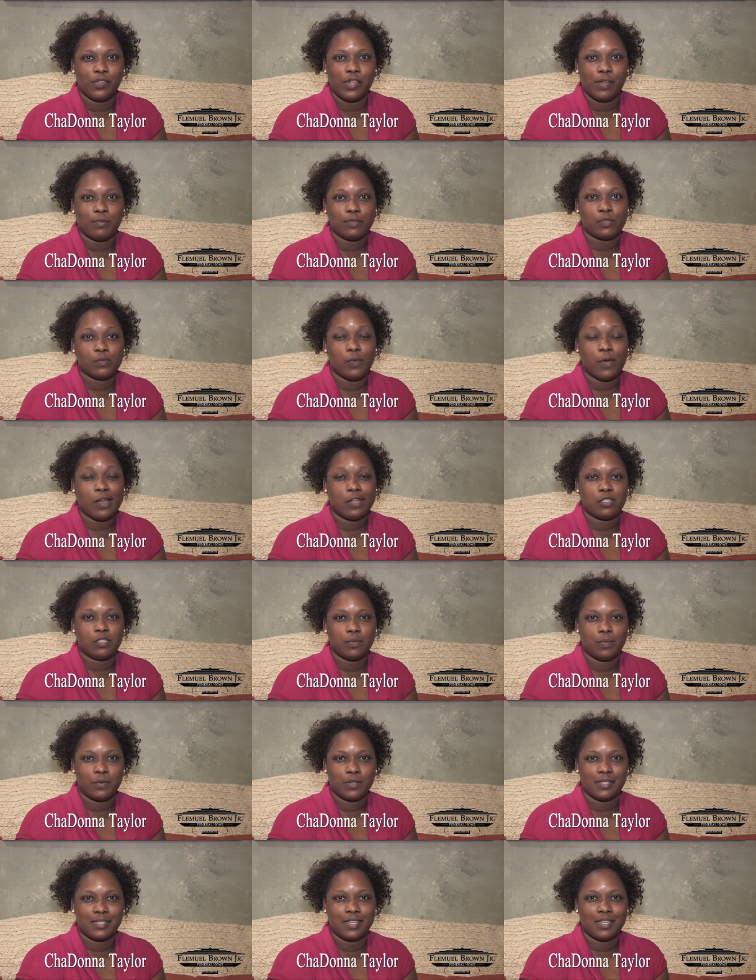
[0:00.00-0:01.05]
They was
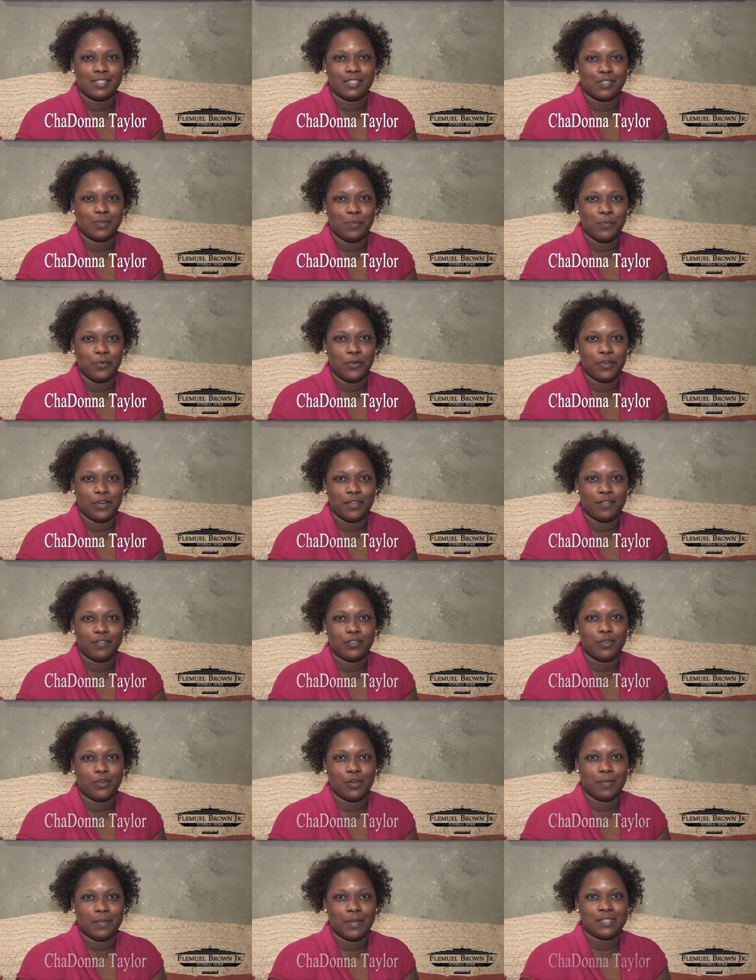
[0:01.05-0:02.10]
100% supportive
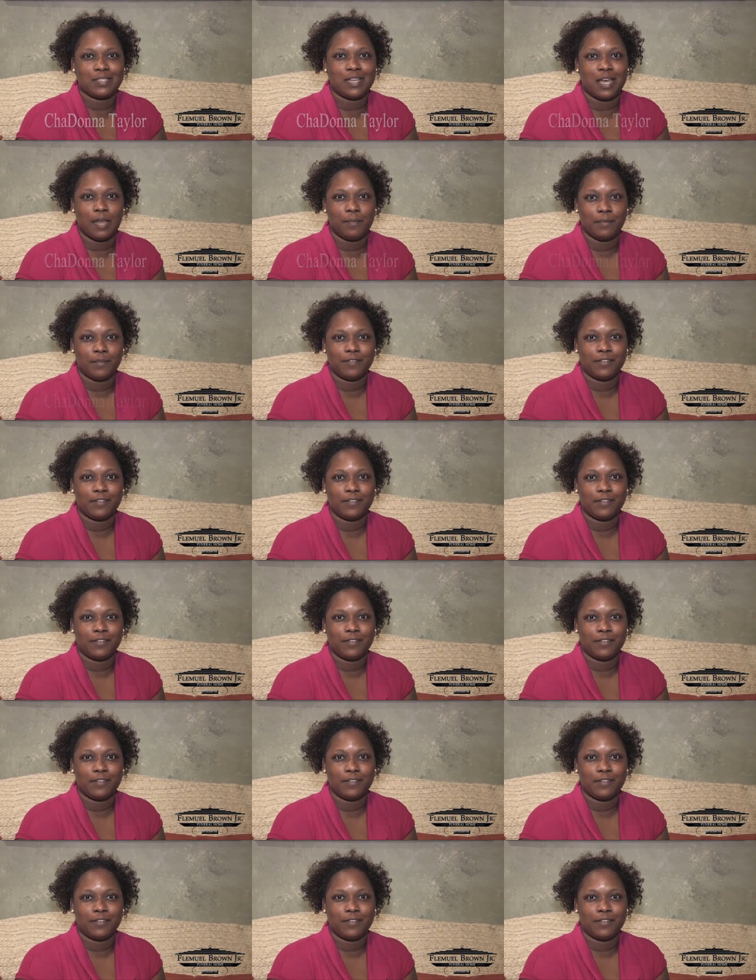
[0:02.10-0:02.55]
during my time